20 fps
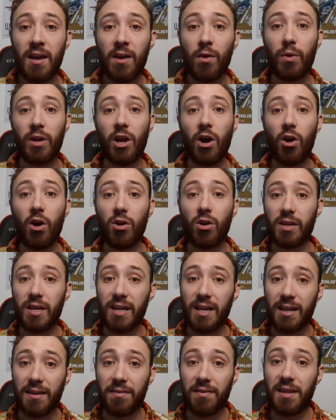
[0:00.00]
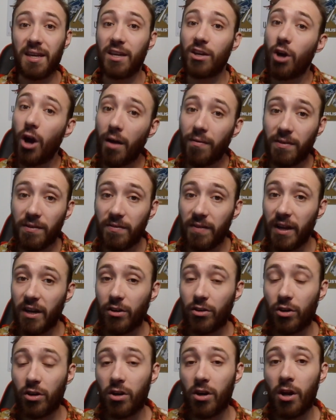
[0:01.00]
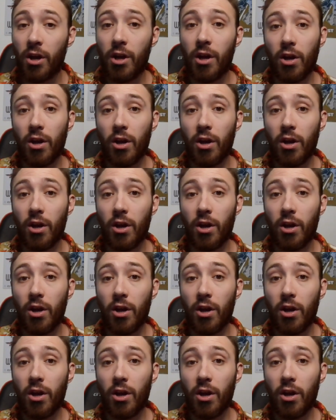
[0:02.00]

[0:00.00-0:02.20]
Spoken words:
we are getting the coffee vendor